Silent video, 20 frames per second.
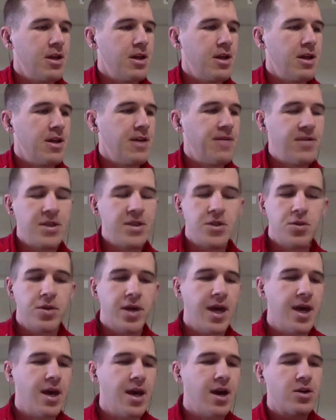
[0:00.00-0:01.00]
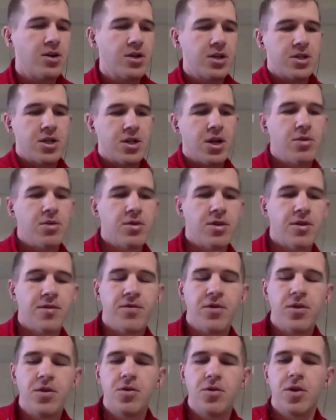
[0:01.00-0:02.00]
if it's okay, I'll just start with a few
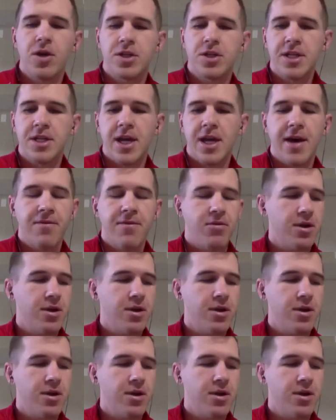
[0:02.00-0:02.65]
questions I have for you.